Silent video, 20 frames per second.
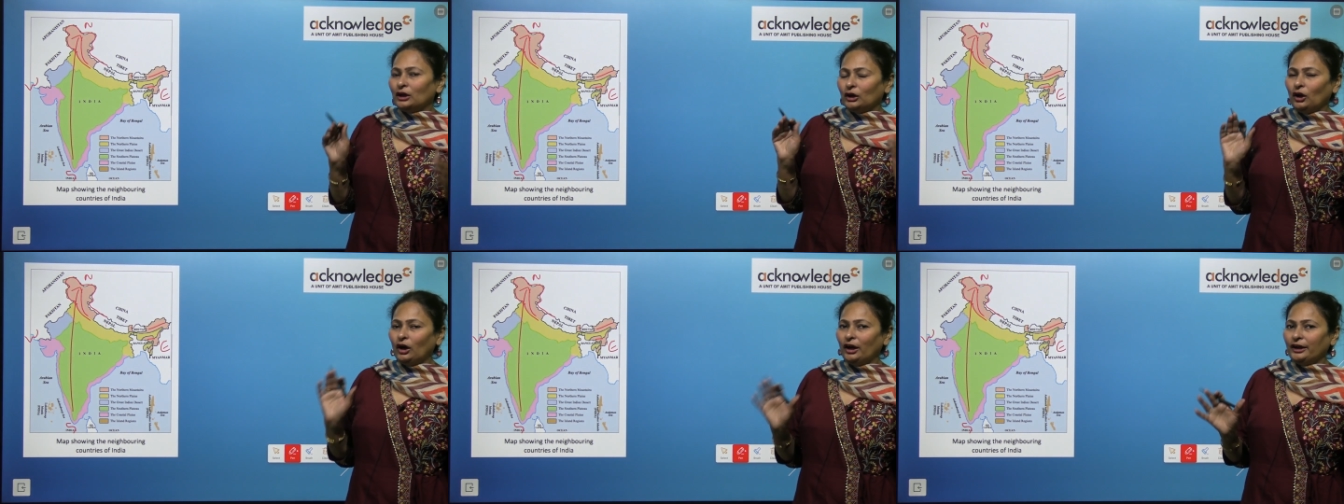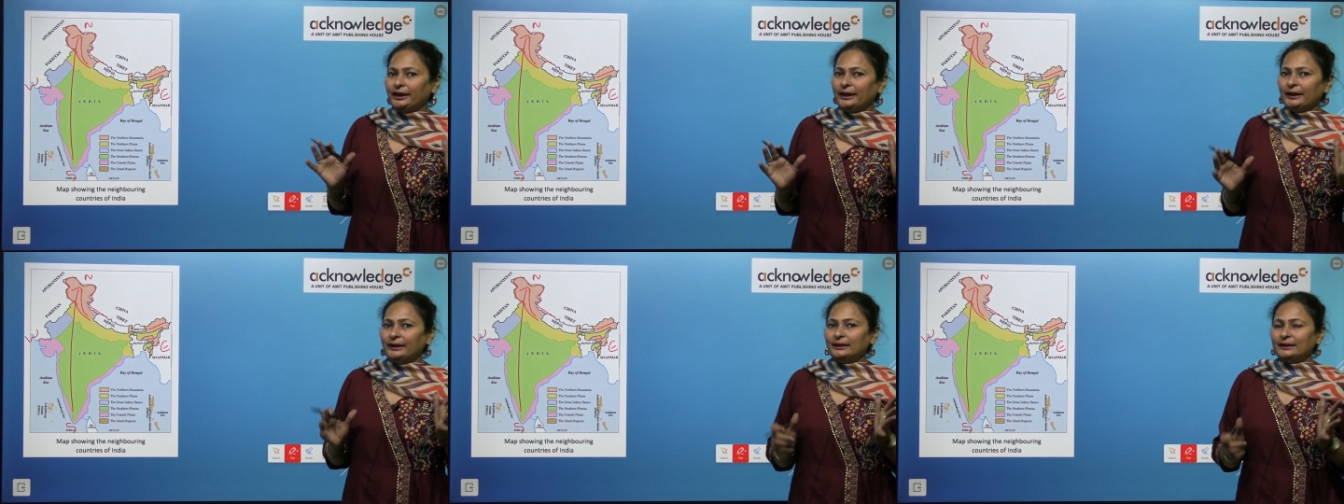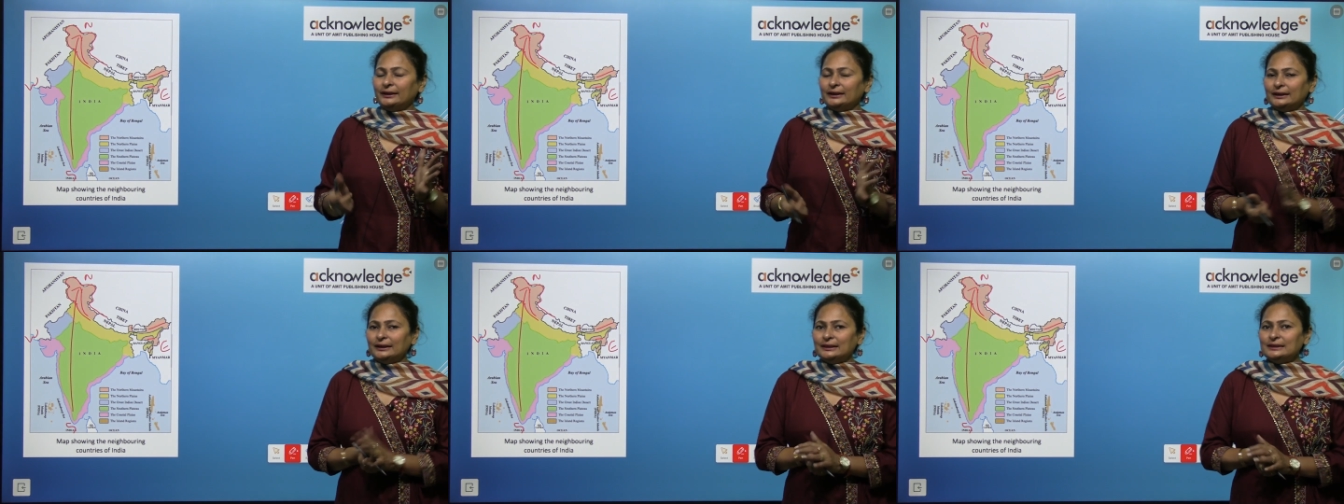Got it,
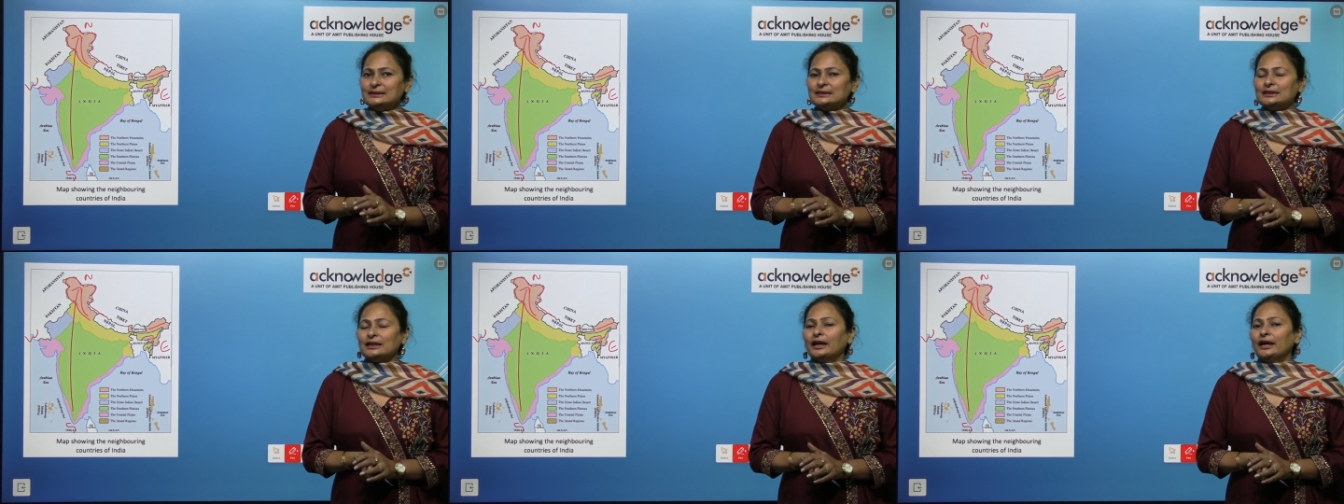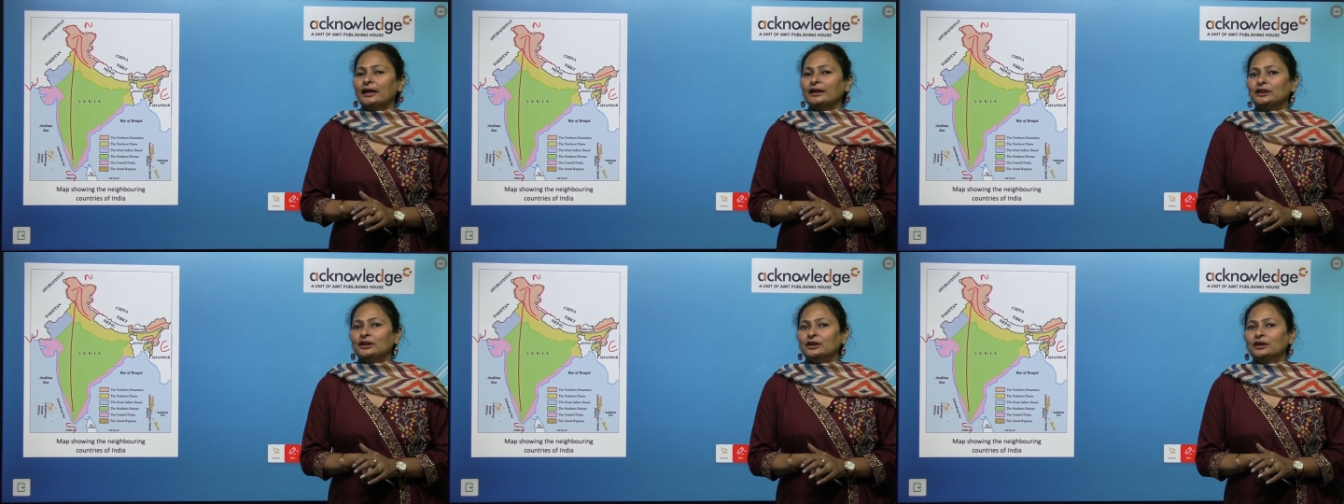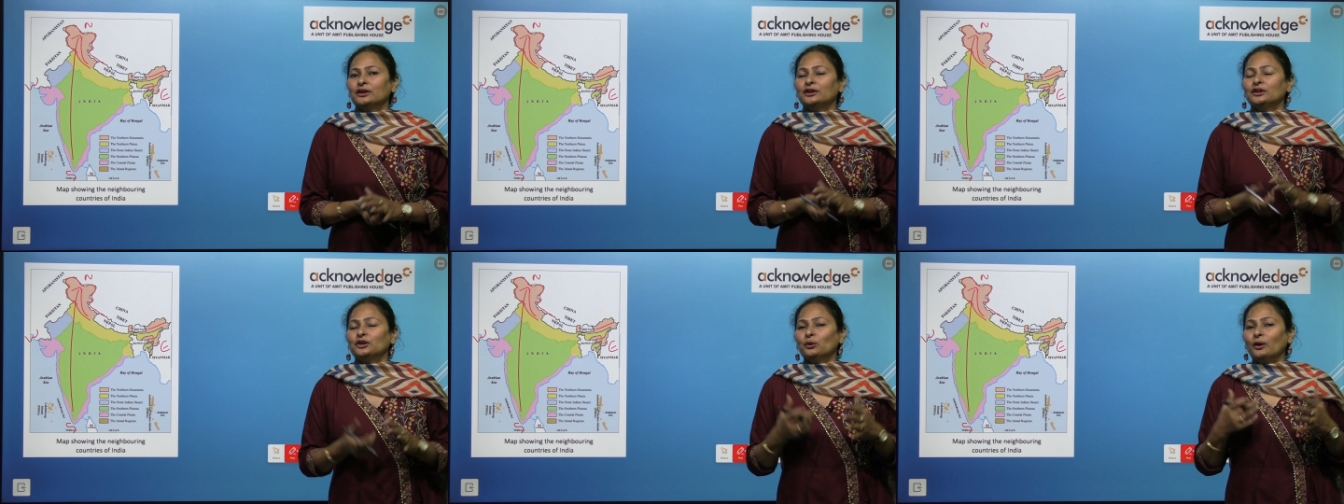kids?
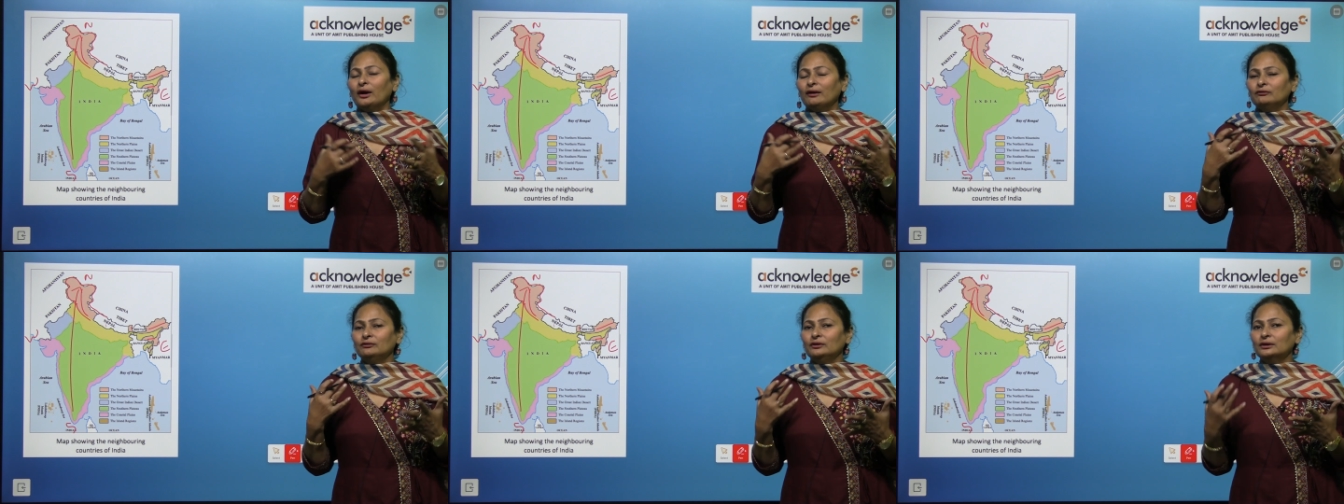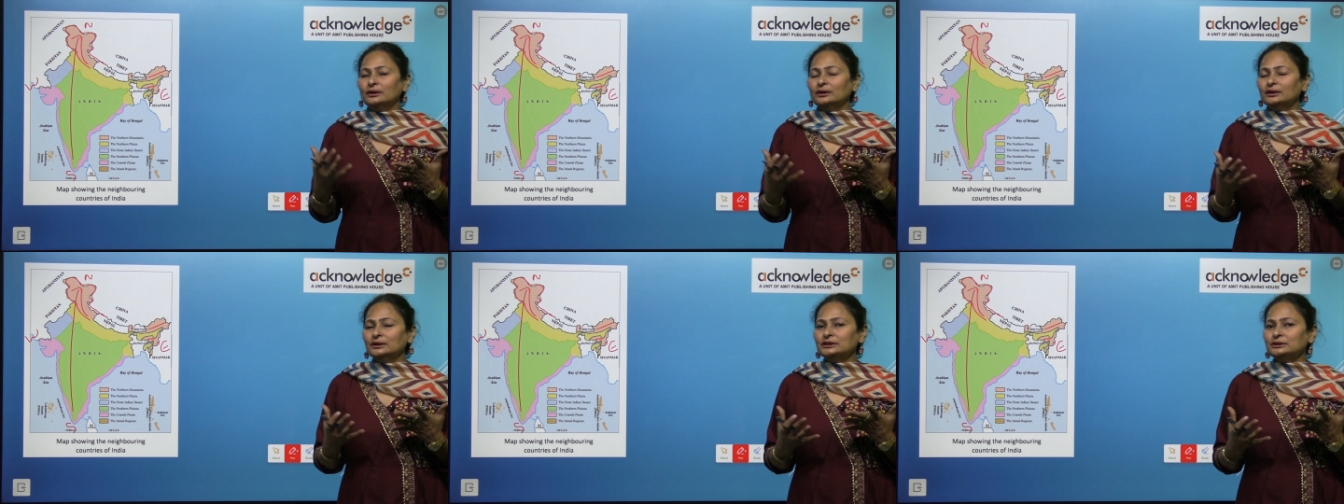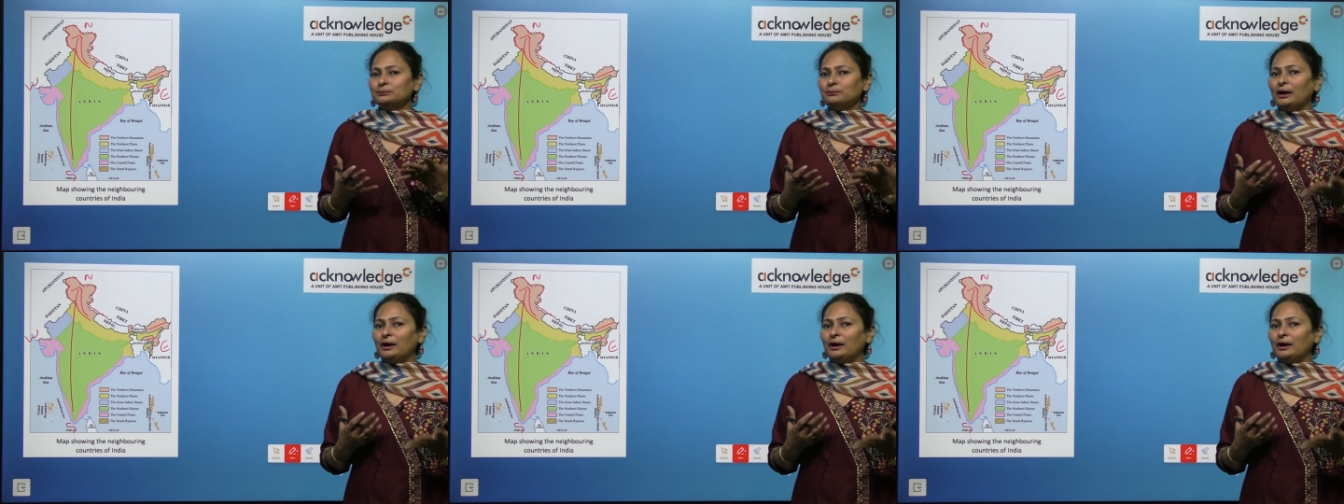You have learned